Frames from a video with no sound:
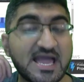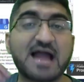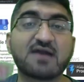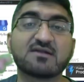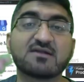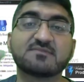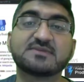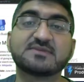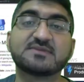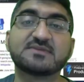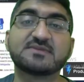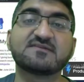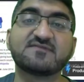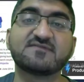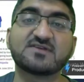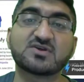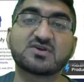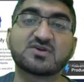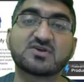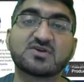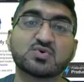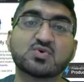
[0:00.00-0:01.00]
I will be
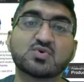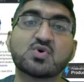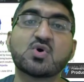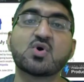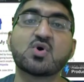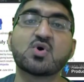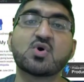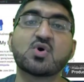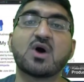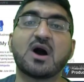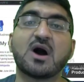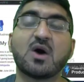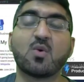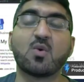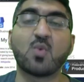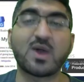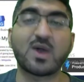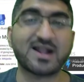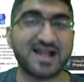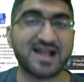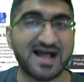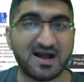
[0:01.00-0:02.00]
giving you a
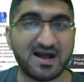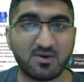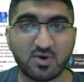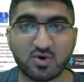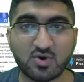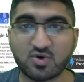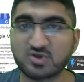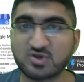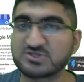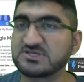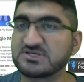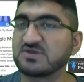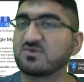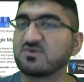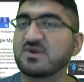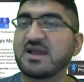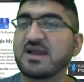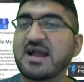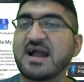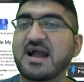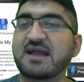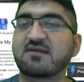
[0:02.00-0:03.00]
1 hour coaching
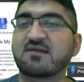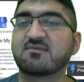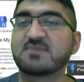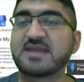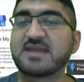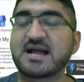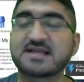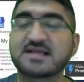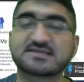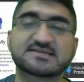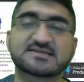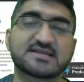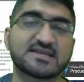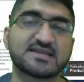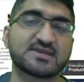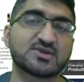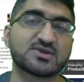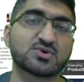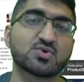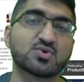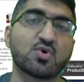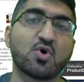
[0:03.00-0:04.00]
where I will be
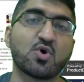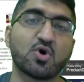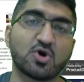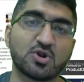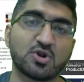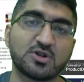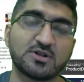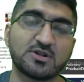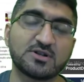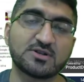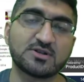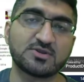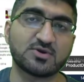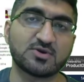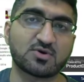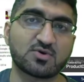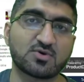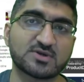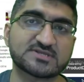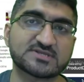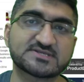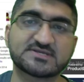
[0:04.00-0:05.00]
answering you all
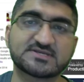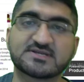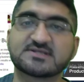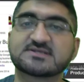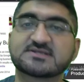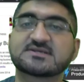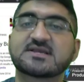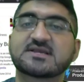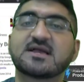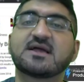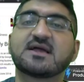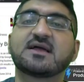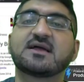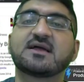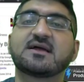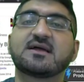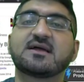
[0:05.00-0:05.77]
your questions